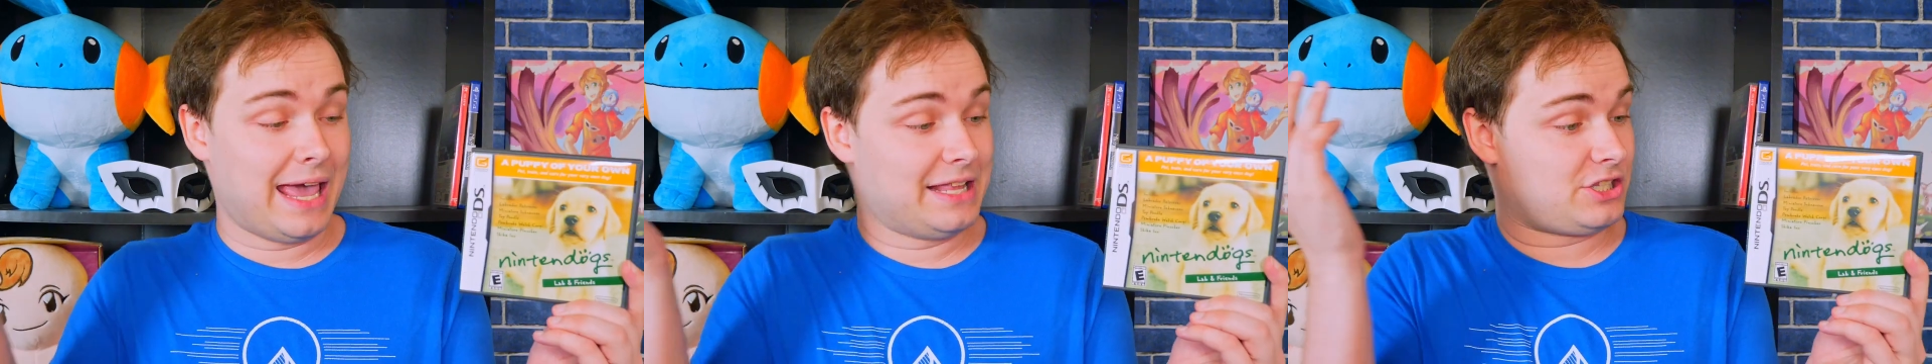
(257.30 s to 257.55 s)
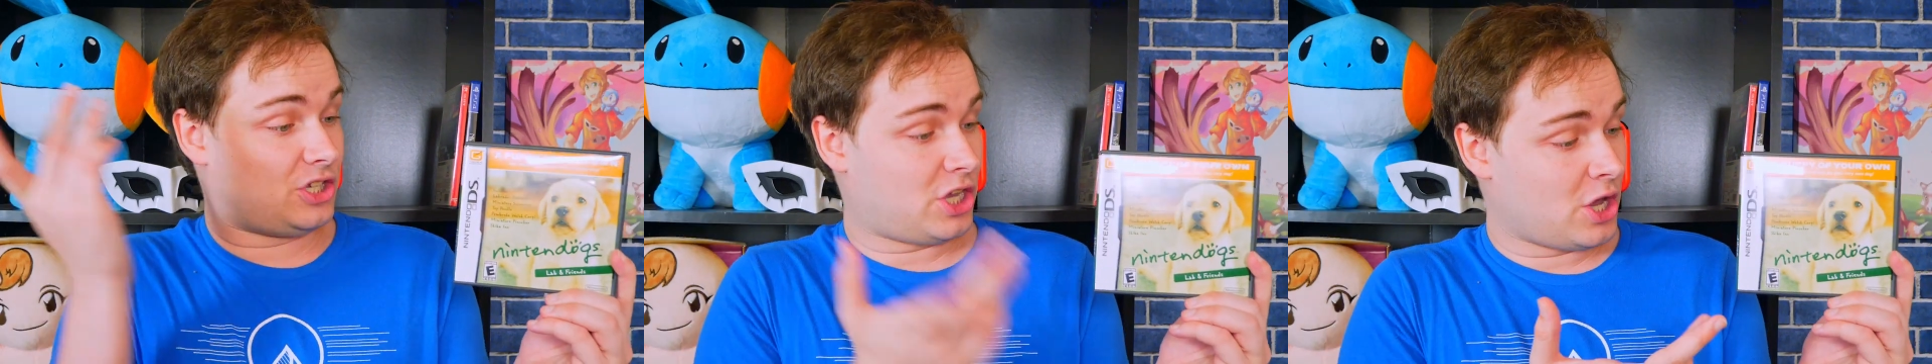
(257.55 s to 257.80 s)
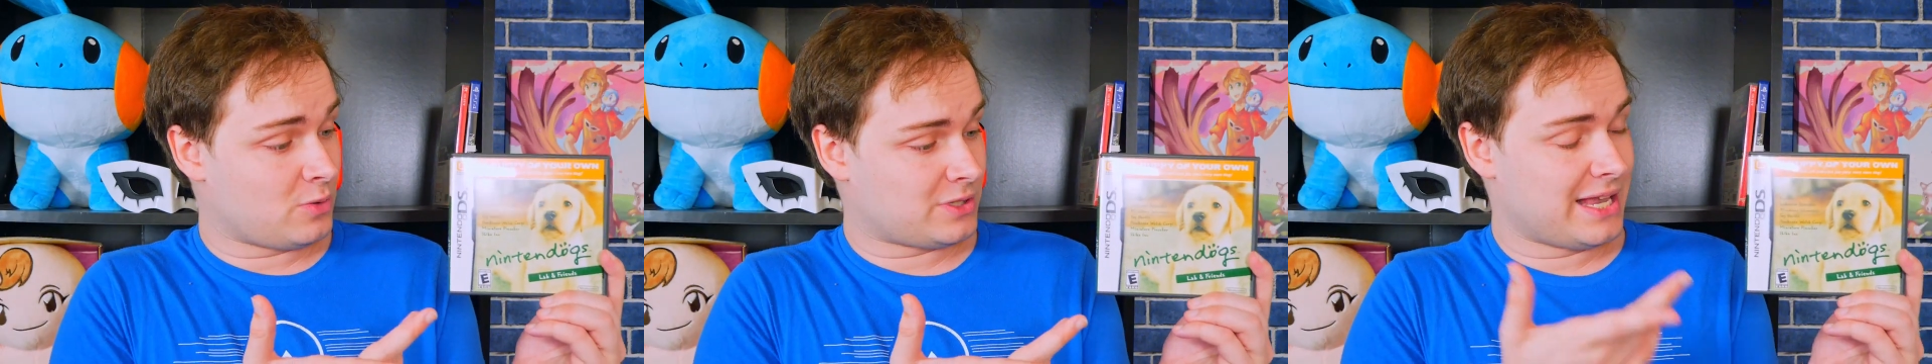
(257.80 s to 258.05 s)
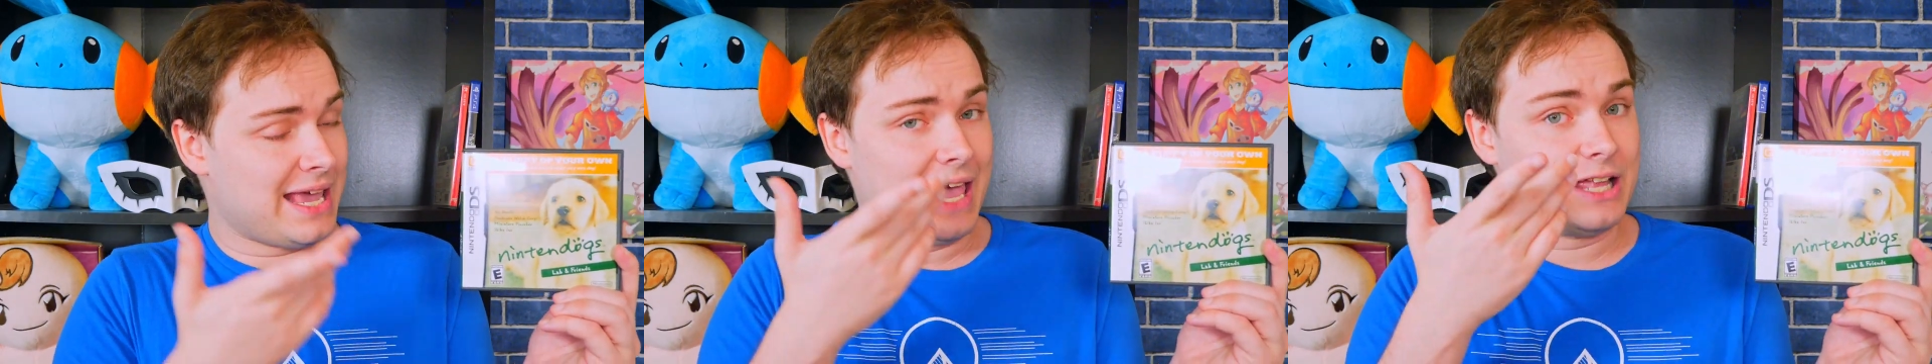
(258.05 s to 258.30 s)
It's cute,
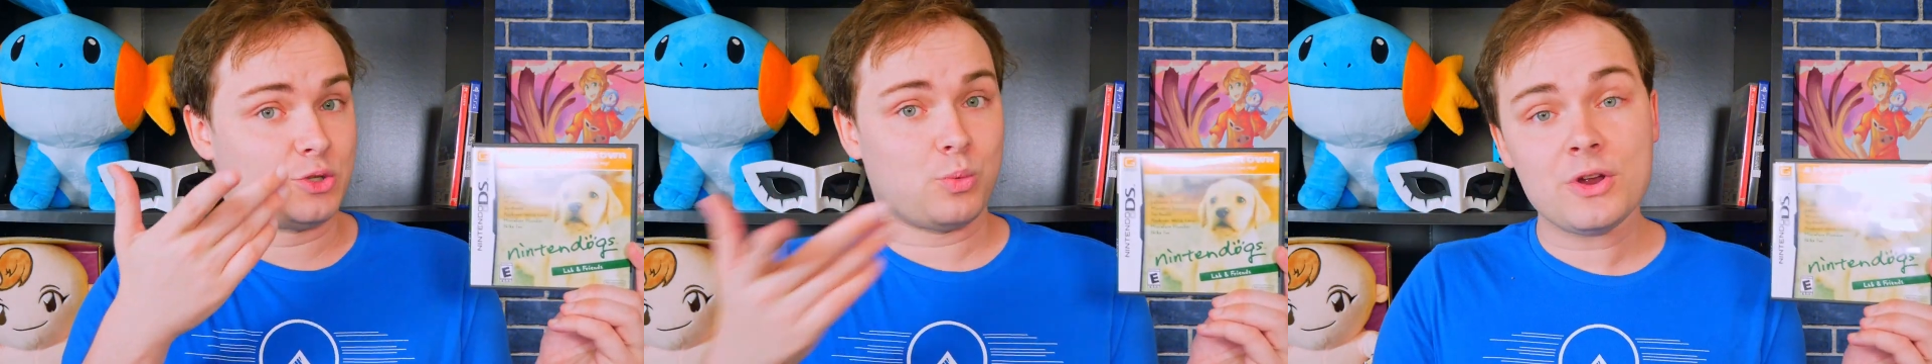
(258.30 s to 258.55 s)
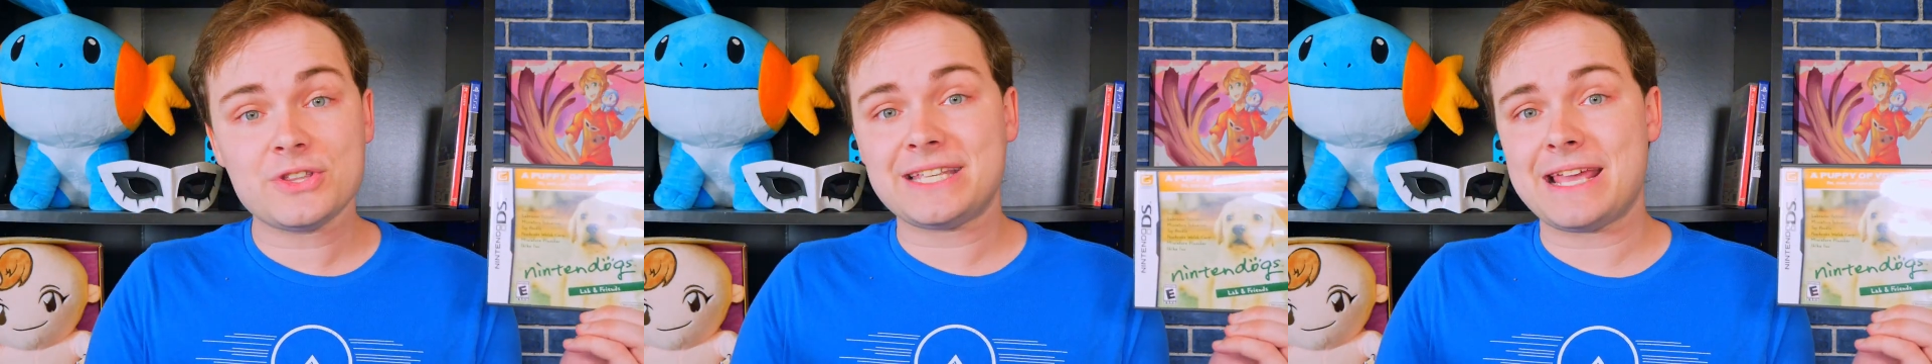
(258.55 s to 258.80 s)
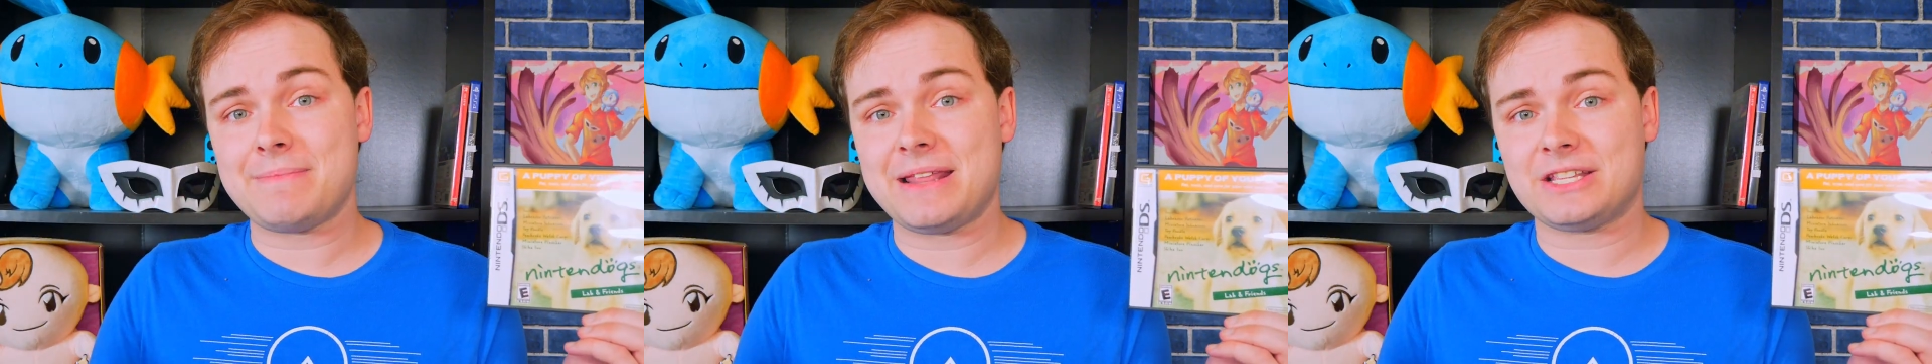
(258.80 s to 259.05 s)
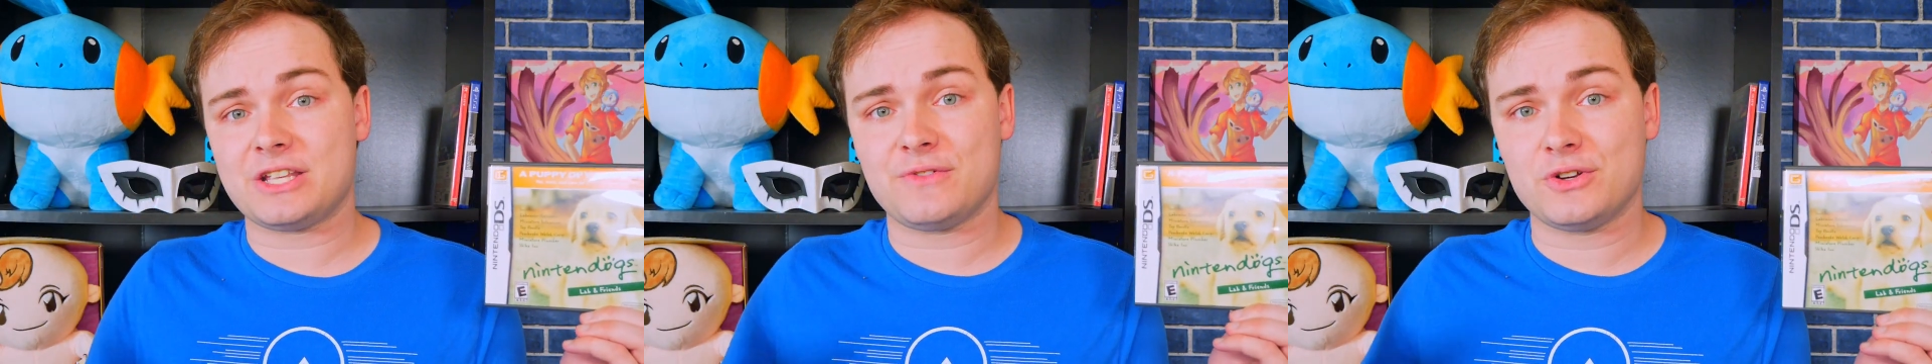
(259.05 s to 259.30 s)
it's worth 10
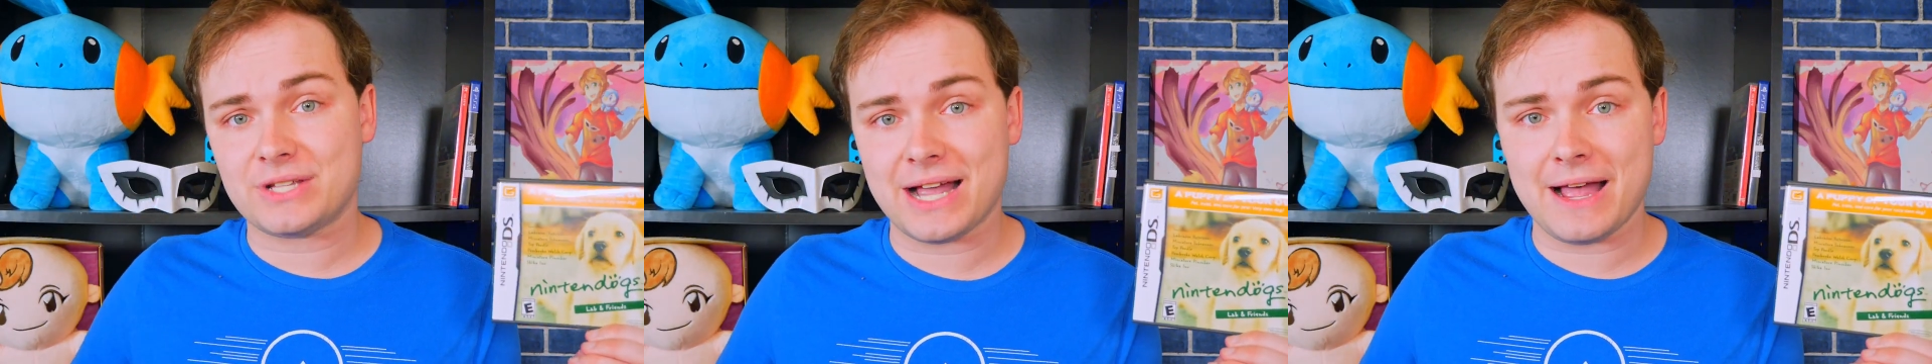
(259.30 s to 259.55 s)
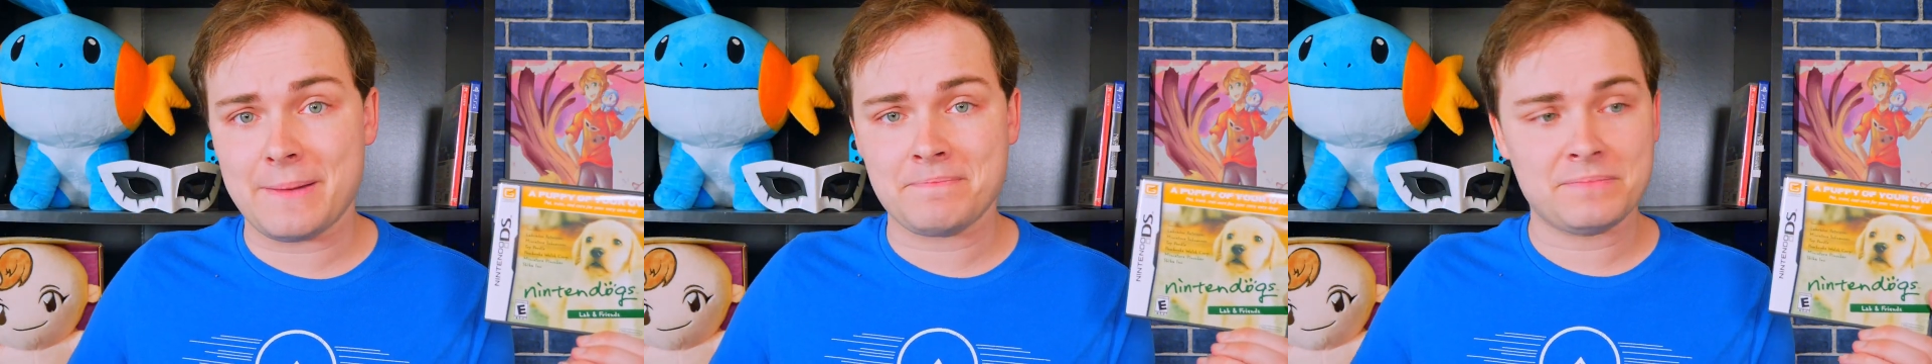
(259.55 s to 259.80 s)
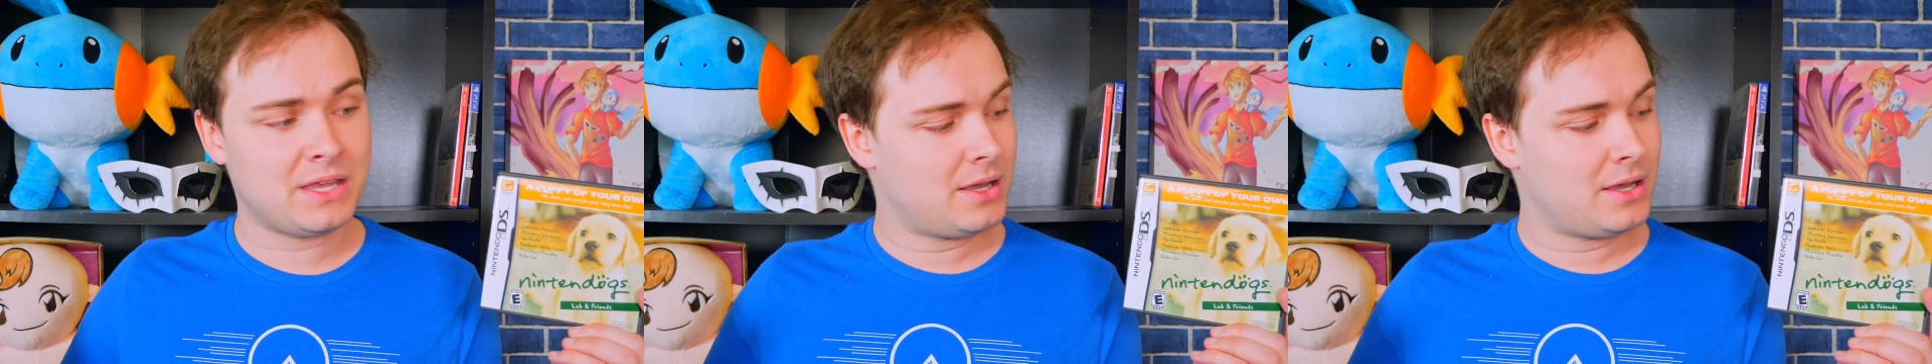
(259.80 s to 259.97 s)
minutes of your time,